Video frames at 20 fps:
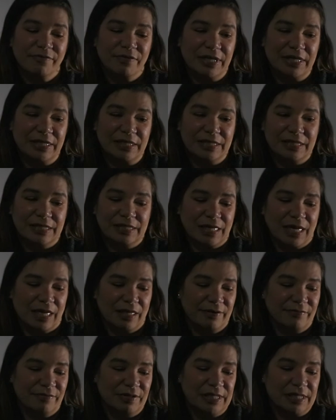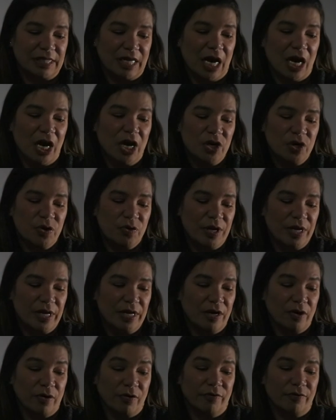of this, all of these one hundred
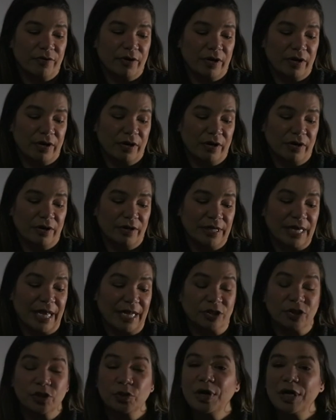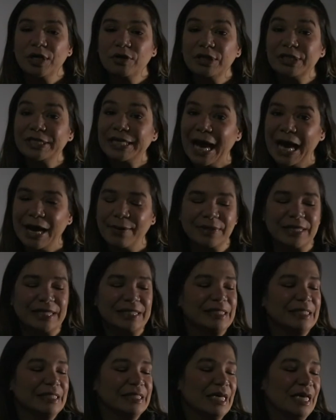or, or yeah, two hundred
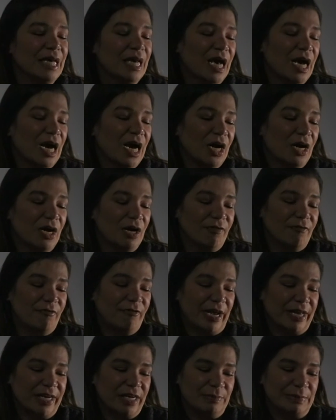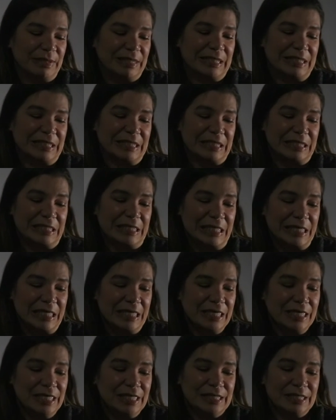tablets of vitamin C
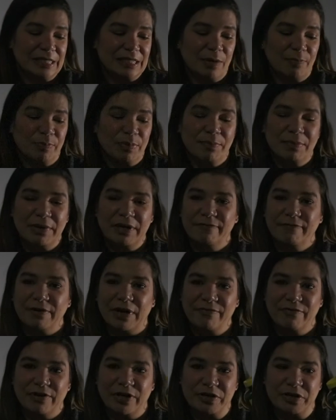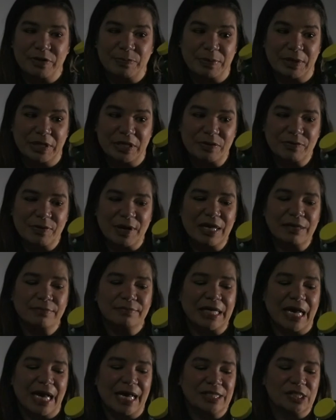supplement, five hundred
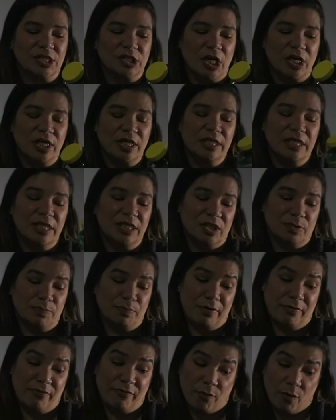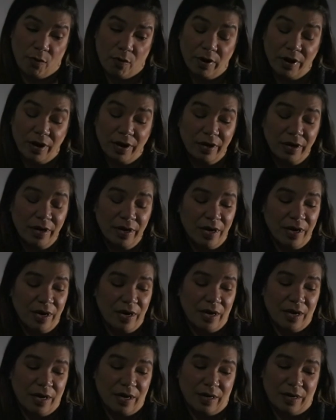milligrams. I started this before
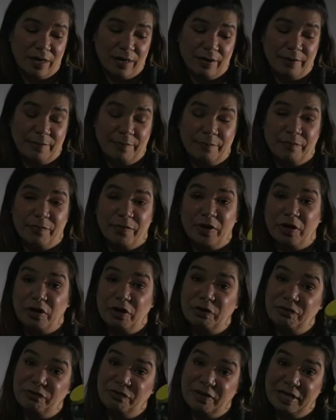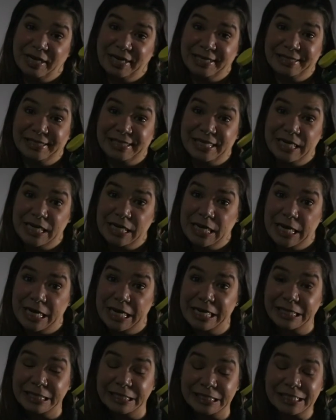um, the COVID nineteen
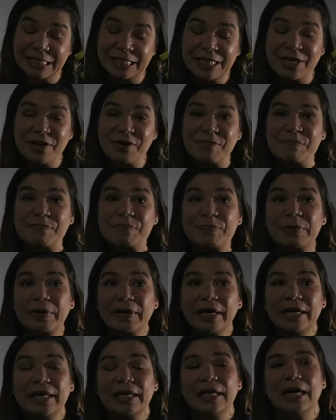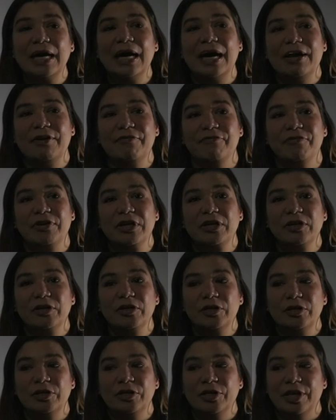hit, but I
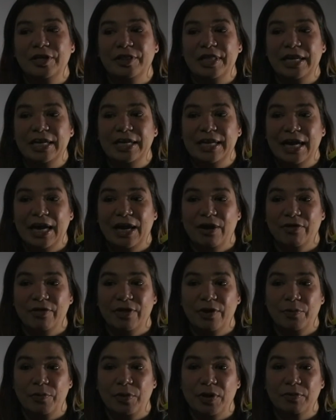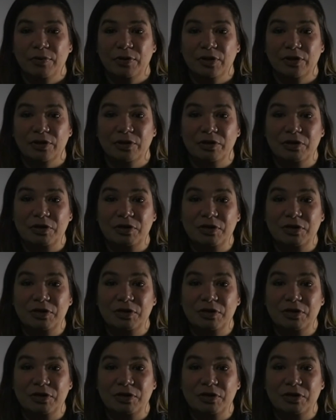figured that now that we were